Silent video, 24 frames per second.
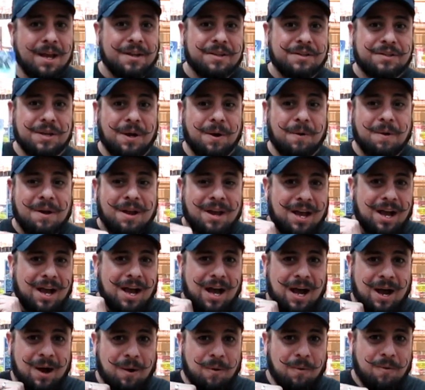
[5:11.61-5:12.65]
So
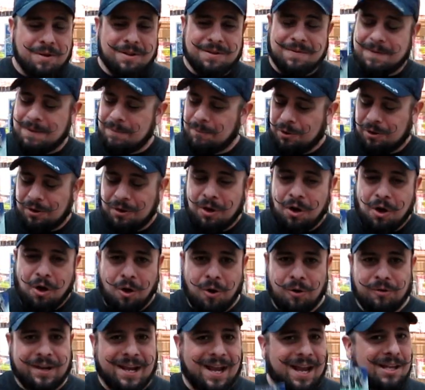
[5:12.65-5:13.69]
Immortal
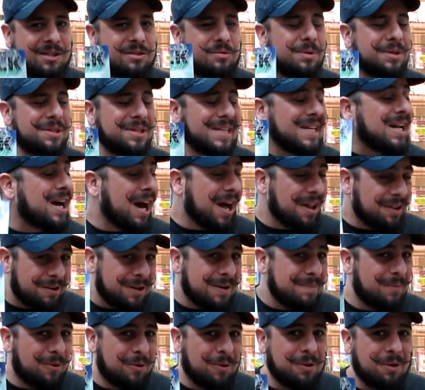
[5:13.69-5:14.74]
Hulk, as with the other
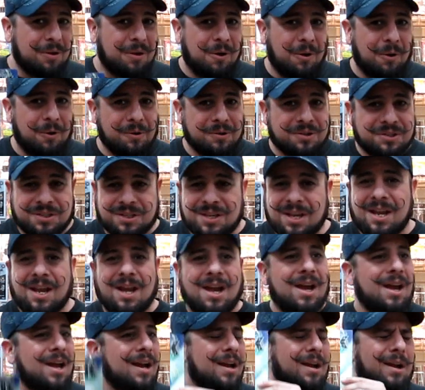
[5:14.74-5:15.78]
Immortal Hulks,
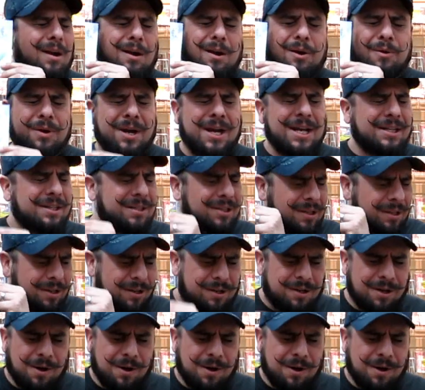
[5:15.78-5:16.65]
great.